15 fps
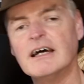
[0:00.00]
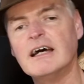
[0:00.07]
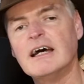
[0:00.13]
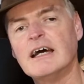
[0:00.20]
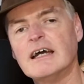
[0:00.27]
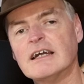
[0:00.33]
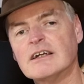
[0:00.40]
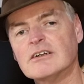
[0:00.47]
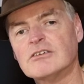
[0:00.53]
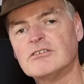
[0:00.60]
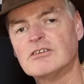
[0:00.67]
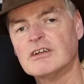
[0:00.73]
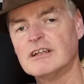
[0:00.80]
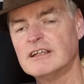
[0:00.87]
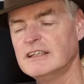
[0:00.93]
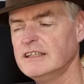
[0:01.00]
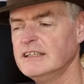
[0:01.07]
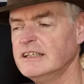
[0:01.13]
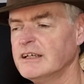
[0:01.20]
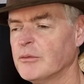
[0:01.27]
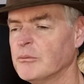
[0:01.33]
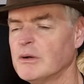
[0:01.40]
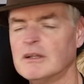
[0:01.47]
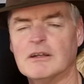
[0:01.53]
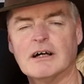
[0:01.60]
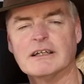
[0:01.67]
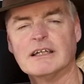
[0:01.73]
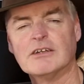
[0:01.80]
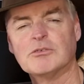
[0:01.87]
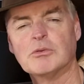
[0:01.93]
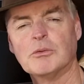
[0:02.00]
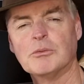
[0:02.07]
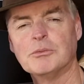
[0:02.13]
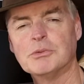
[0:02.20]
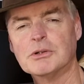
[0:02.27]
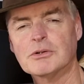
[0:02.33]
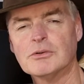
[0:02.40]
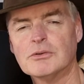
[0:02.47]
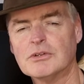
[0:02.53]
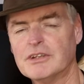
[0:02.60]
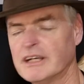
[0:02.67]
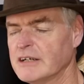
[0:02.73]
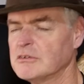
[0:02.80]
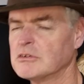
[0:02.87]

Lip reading: actually, well, I guess what we would call now